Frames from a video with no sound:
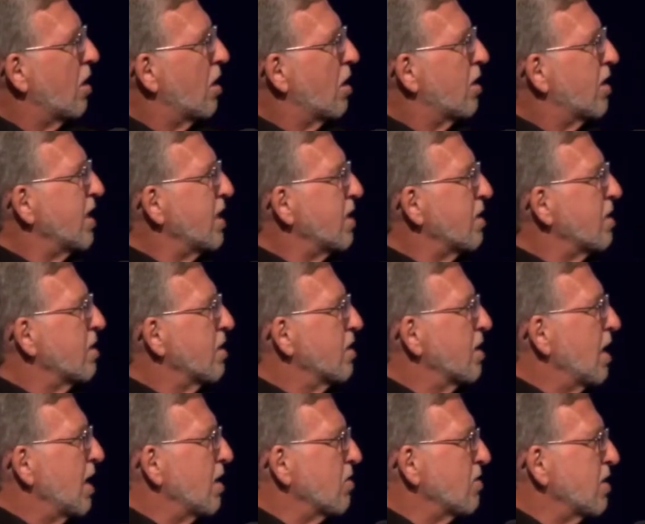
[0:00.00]
All right.
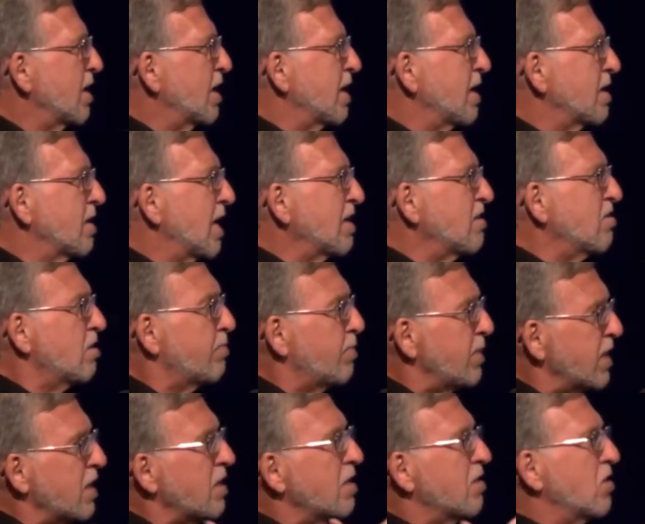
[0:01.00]
Okay, that's the
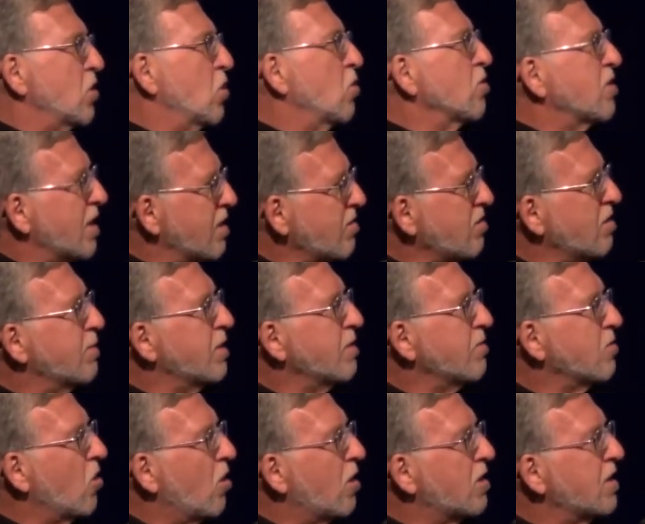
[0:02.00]
beginning of the Old
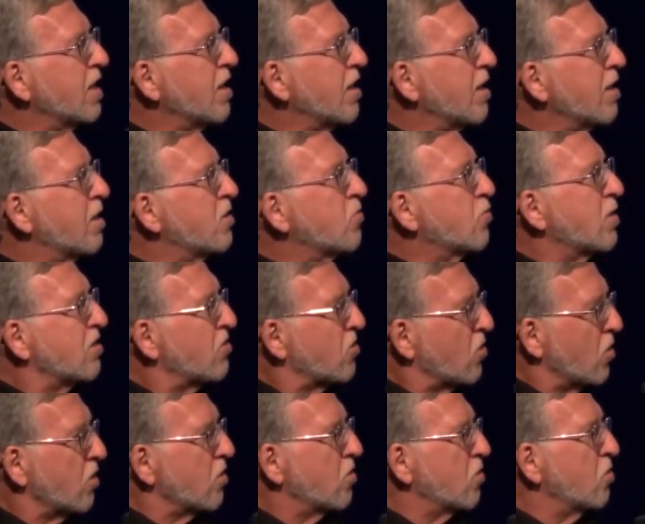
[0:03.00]
Testament. God declares what he's
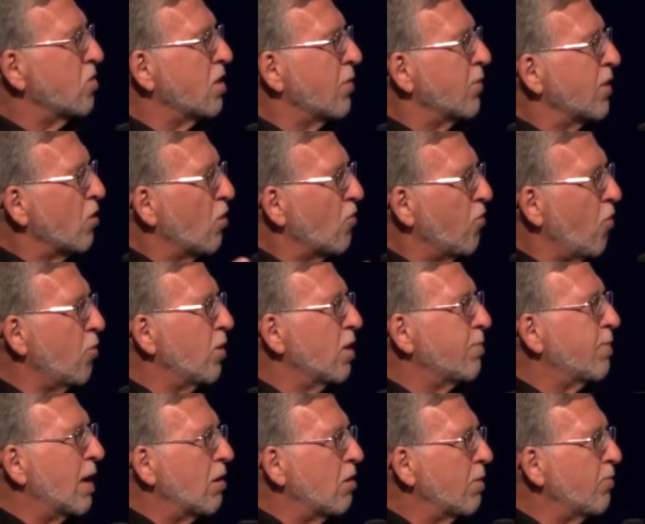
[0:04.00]
going to do. Can we go forward to
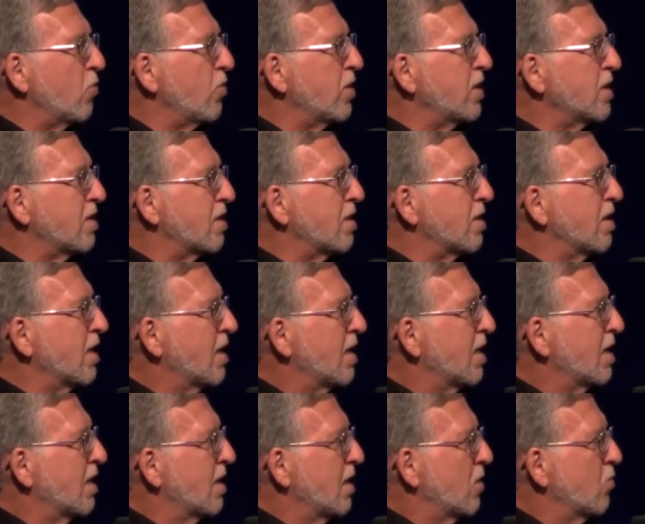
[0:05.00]
PowerPoint, and
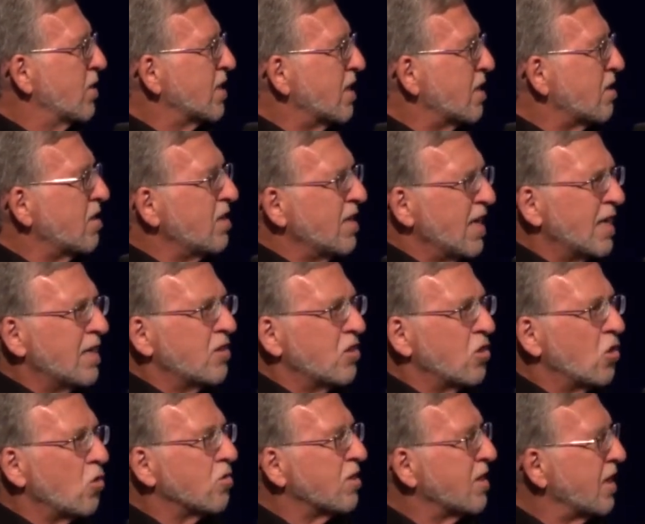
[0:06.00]
we'll get to the end of
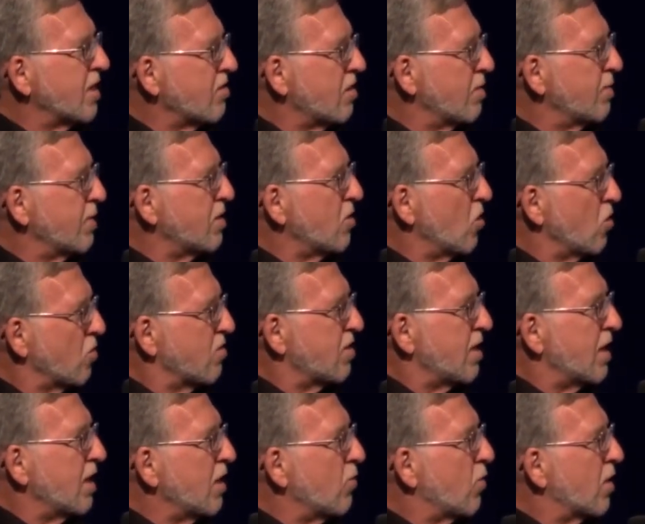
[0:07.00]
the Old Testament.
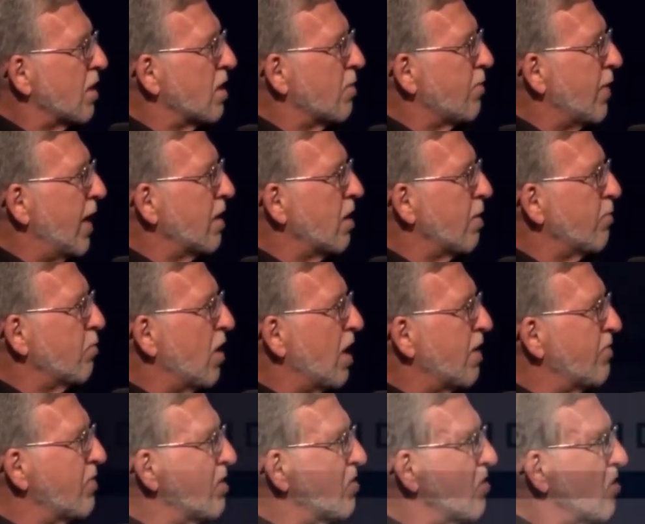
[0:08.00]
Hosea, one of the minor
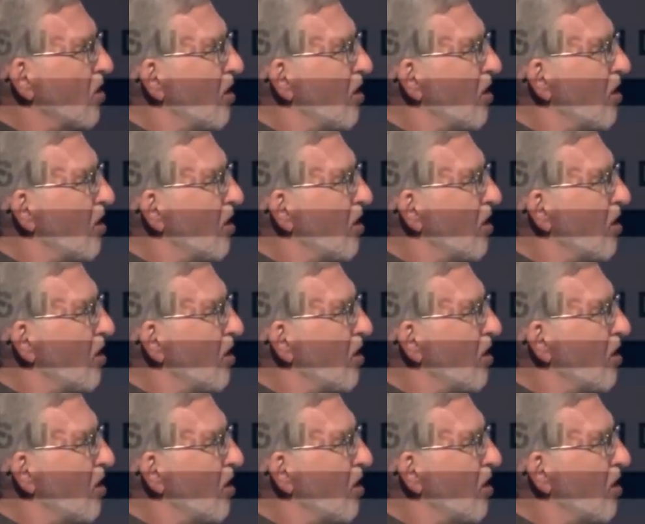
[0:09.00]
prophets,